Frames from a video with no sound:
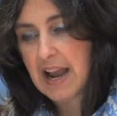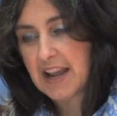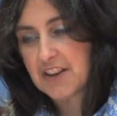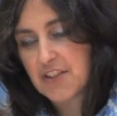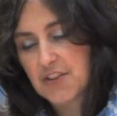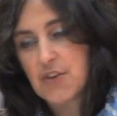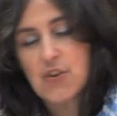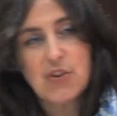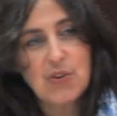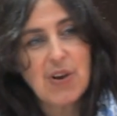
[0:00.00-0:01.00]
And
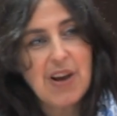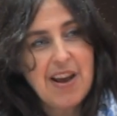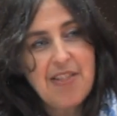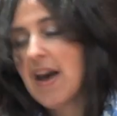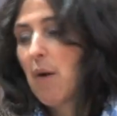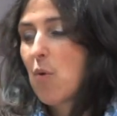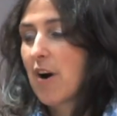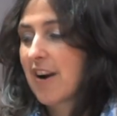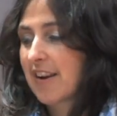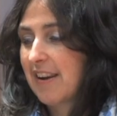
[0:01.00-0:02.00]
through that
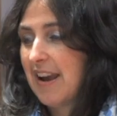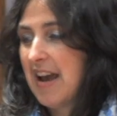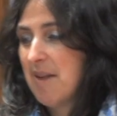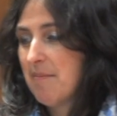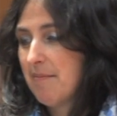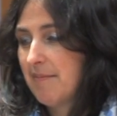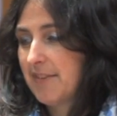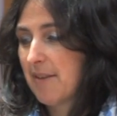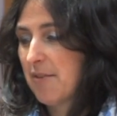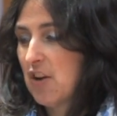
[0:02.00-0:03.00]
work,
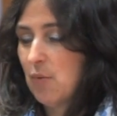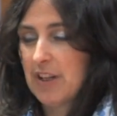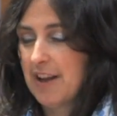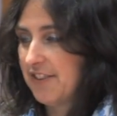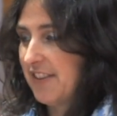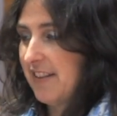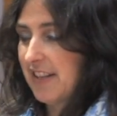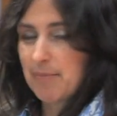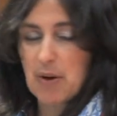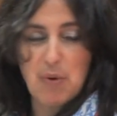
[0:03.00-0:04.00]
some of you will have seen
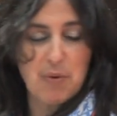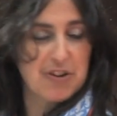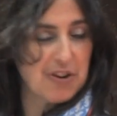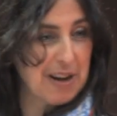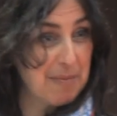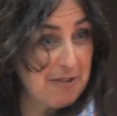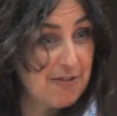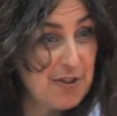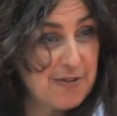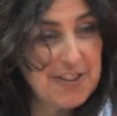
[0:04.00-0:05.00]
this book. We were talking about
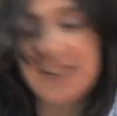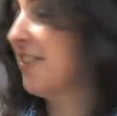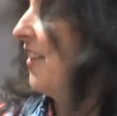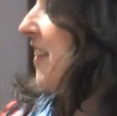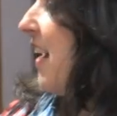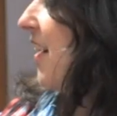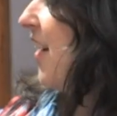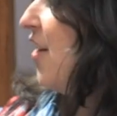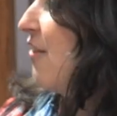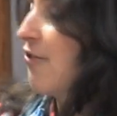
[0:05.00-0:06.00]
fruitfulness just there.
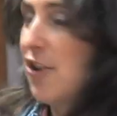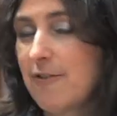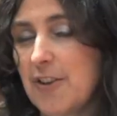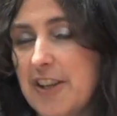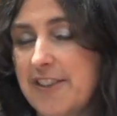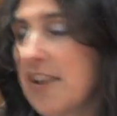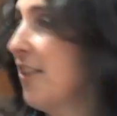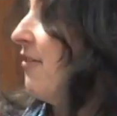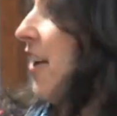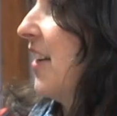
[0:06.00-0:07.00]
Fruitfulness on
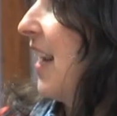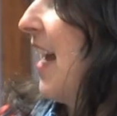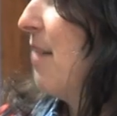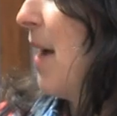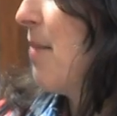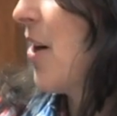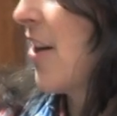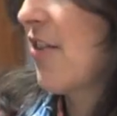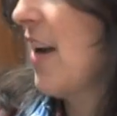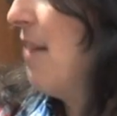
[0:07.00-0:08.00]
the Front Line by
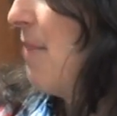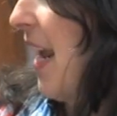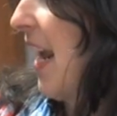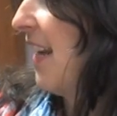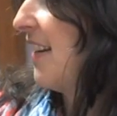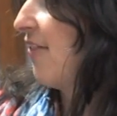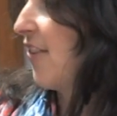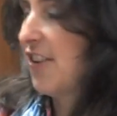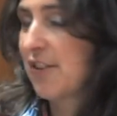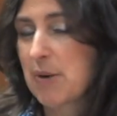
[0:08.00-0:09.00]
Mark Green, Making a
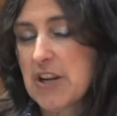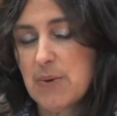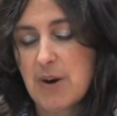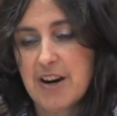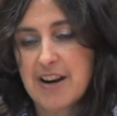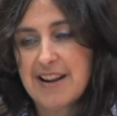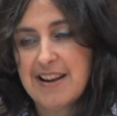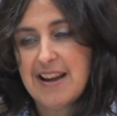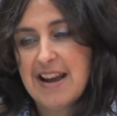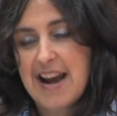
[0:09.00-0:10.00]
Difference Where You Are.
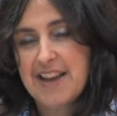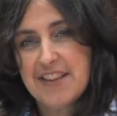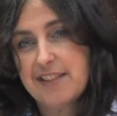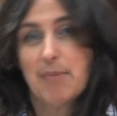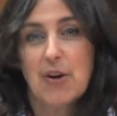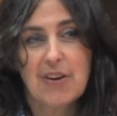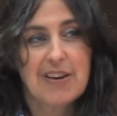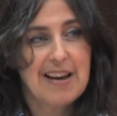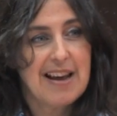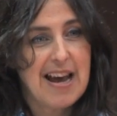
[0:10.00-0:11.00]
And this
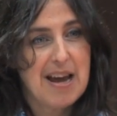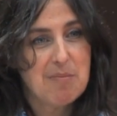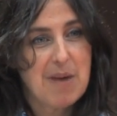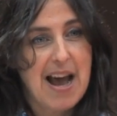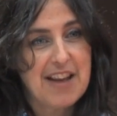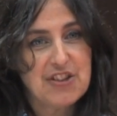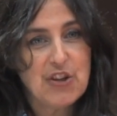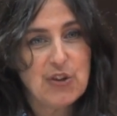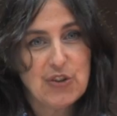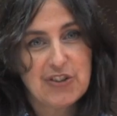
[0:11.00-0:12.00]
book has
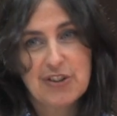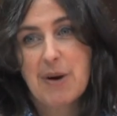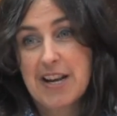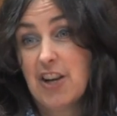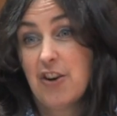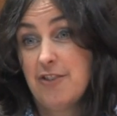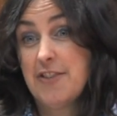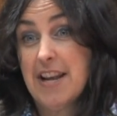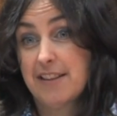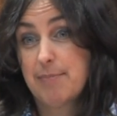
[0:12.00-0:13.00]
used quite a lot of
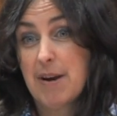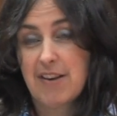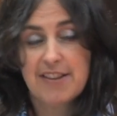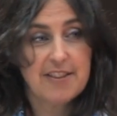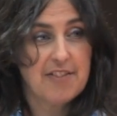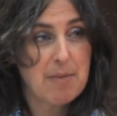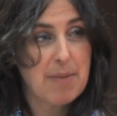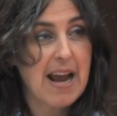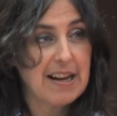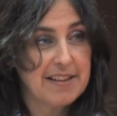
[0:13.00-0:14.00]
the experience of that
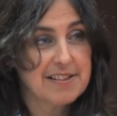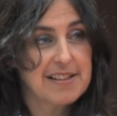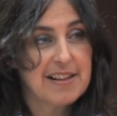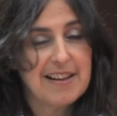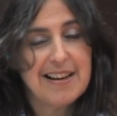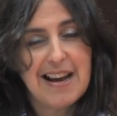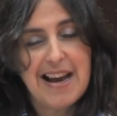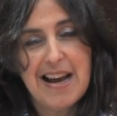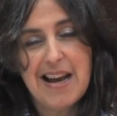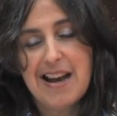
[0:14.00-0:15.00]
pilot
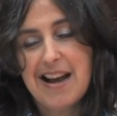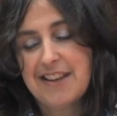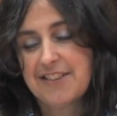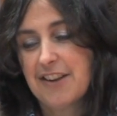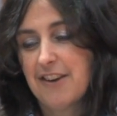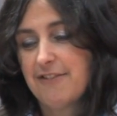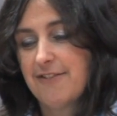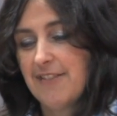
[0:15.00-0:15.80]
as a